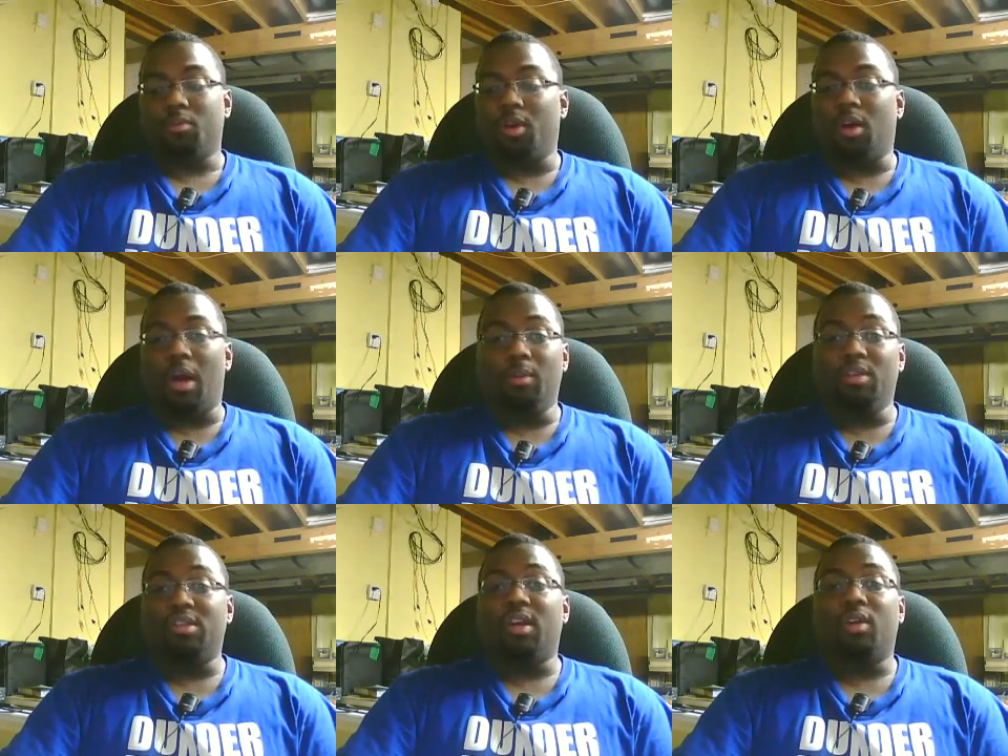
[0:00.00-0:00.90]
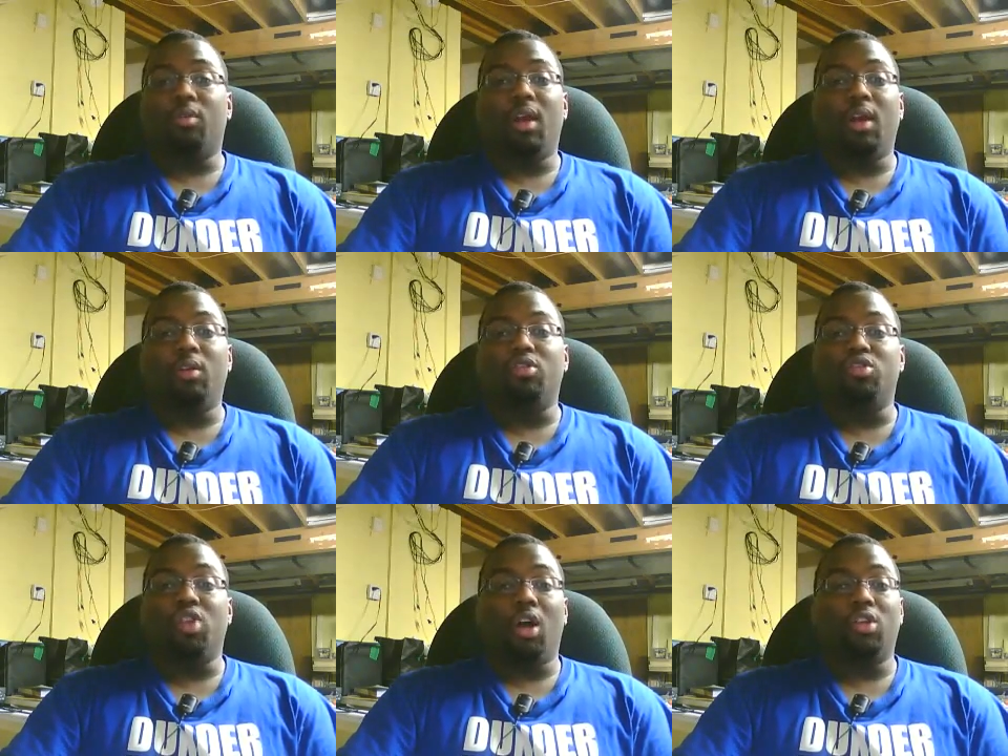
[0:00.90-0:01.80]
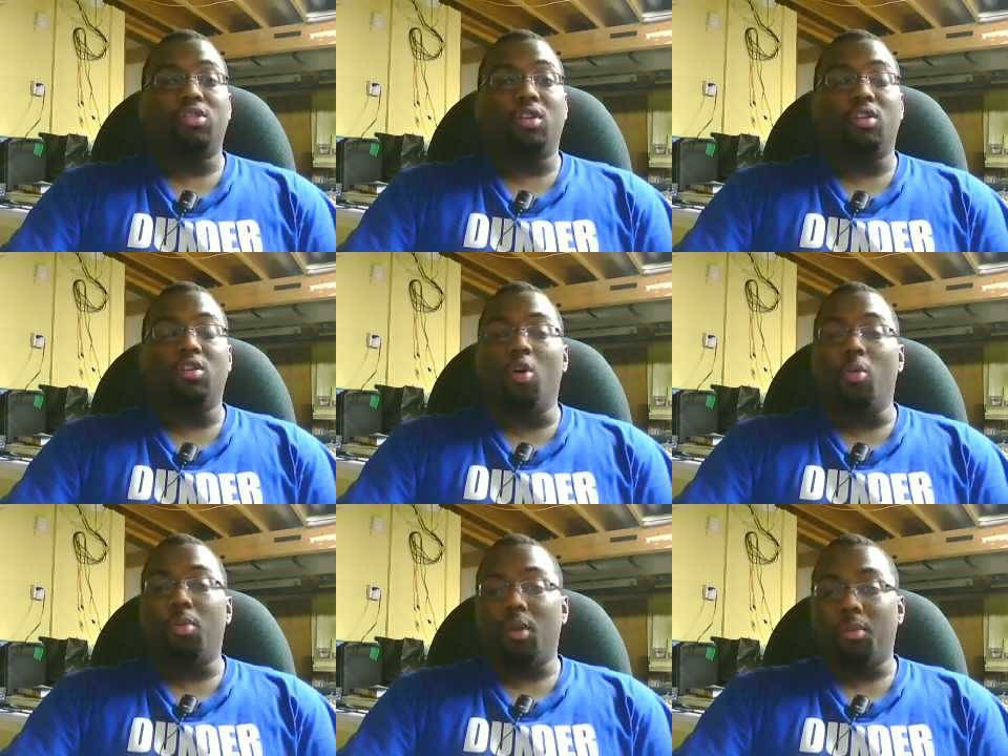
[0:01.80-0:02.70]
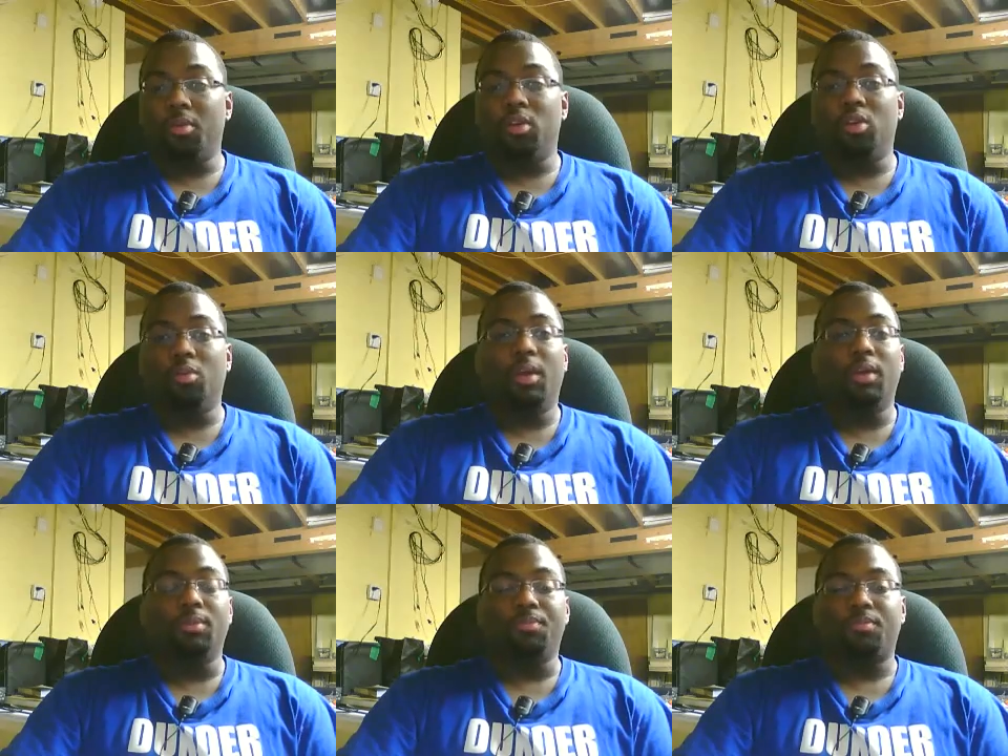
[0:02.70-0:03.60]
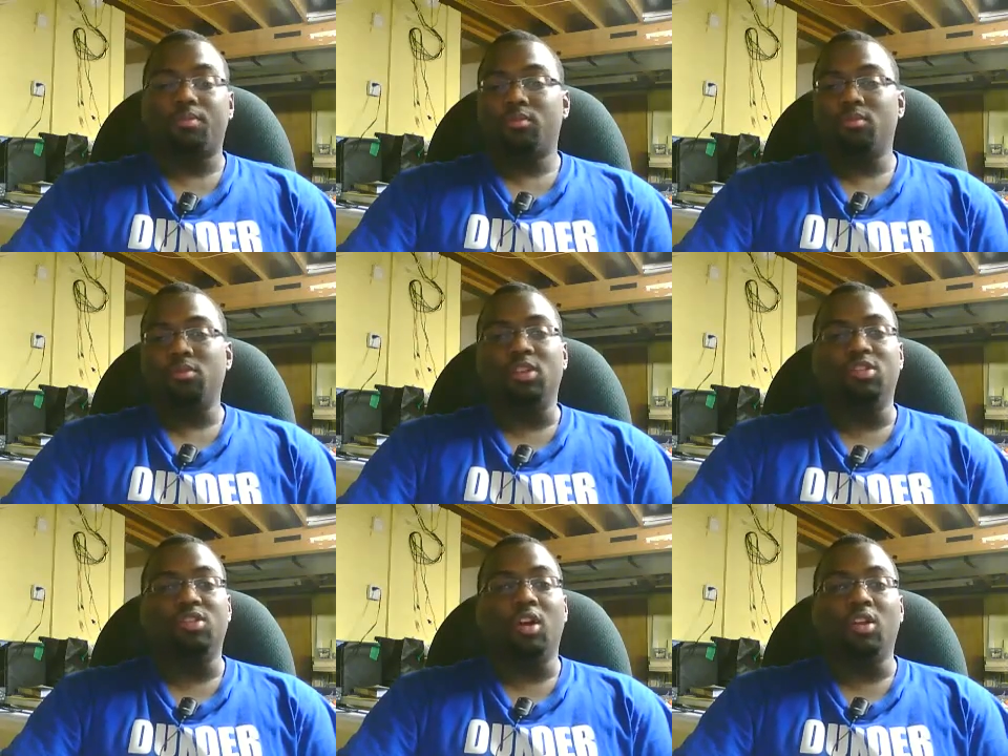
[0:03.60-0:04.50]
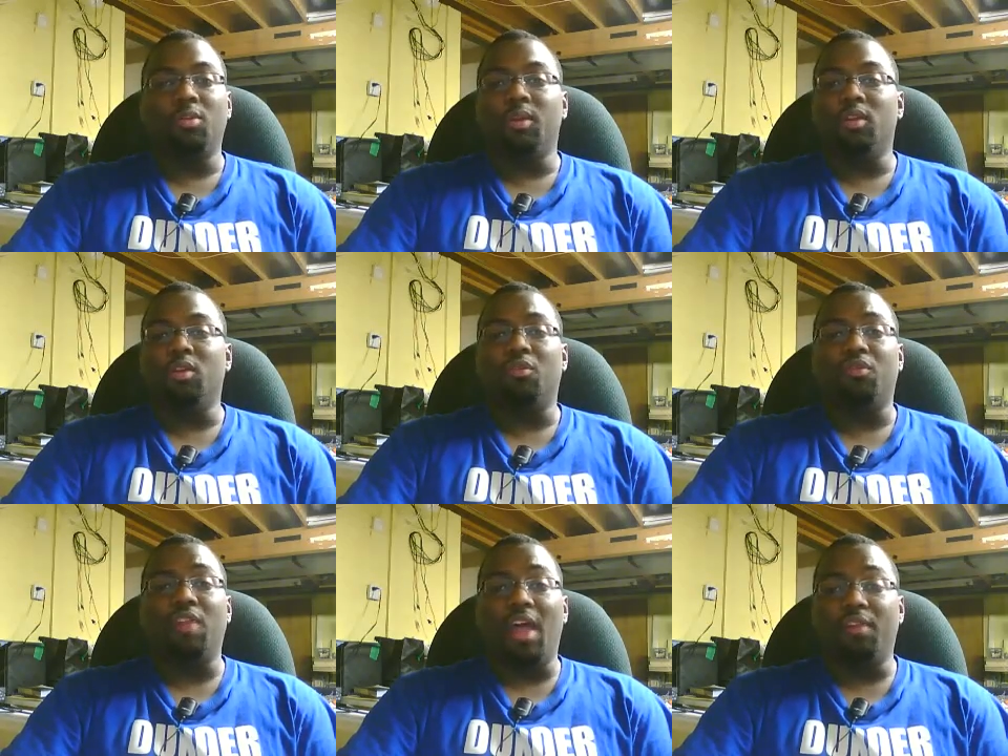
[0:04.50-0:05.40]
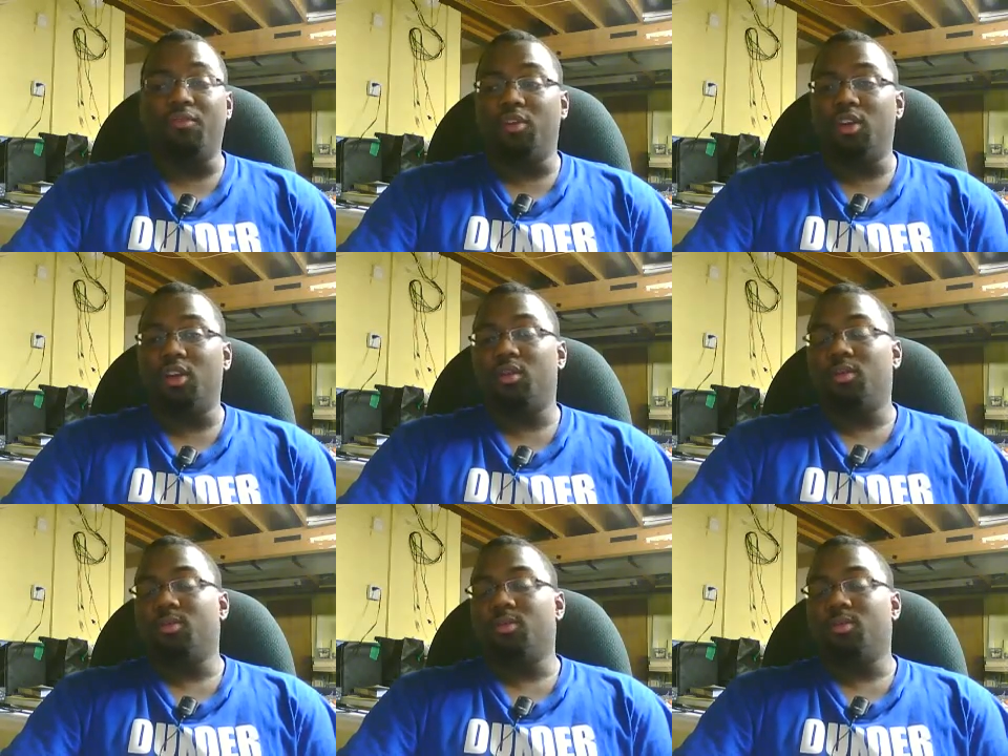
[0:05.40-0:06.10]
But come the second round, as Josh started to open up a little bit, he started to be a little flat-footed.